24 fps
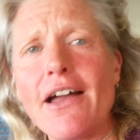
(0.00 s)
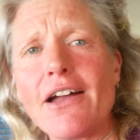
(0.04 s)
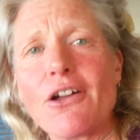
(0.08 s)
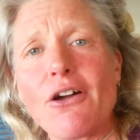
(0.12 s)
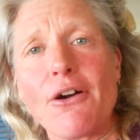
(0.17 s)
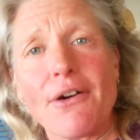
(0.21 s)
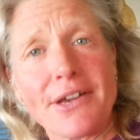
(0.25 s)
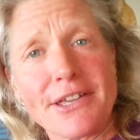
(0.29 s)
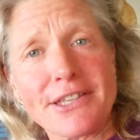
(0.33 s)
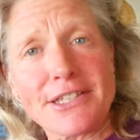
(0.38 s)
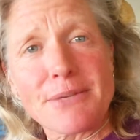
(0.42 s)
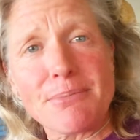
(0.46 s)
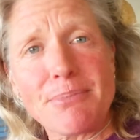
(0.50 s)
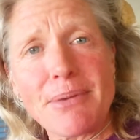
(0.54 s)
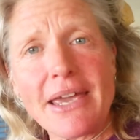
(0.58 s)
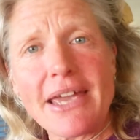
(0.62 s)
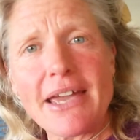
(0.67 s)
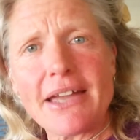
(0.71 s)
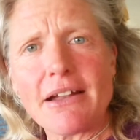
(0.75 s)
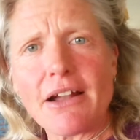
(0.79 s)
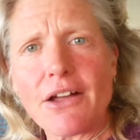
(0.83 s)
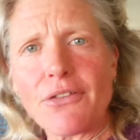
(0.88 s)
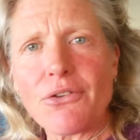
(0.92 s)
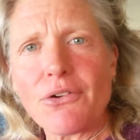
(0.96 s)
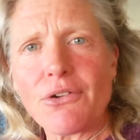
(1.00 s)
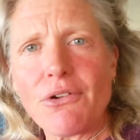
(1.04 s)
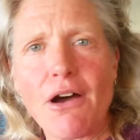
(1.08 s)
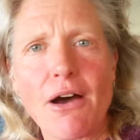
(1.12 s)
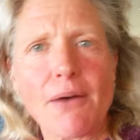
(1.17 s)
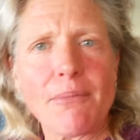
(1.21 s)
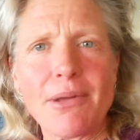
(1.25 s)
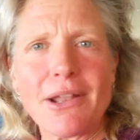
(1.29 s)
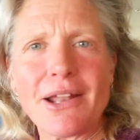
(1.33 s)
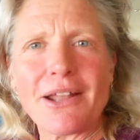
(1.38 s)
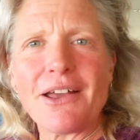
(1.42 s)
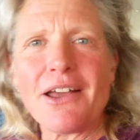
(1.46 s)
going to bed, I thought,
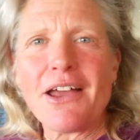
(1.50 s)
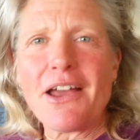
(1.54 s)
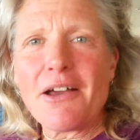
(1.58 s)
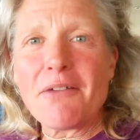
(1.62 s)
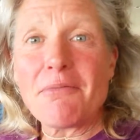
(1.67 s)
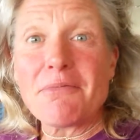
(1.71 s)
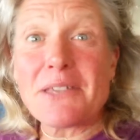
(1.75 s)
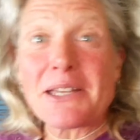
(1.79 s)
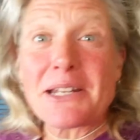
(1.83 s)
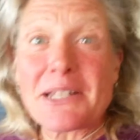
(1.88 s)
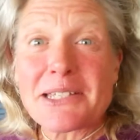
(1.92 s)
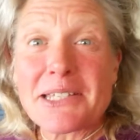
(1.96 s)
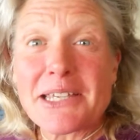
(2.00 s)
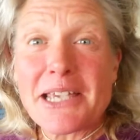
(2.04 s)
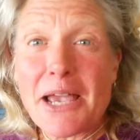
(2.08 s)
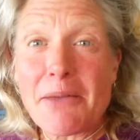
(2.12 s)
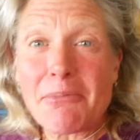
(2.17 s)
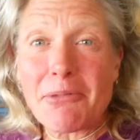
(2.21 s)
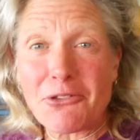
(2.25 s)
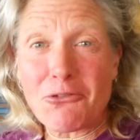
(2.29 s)
I better see how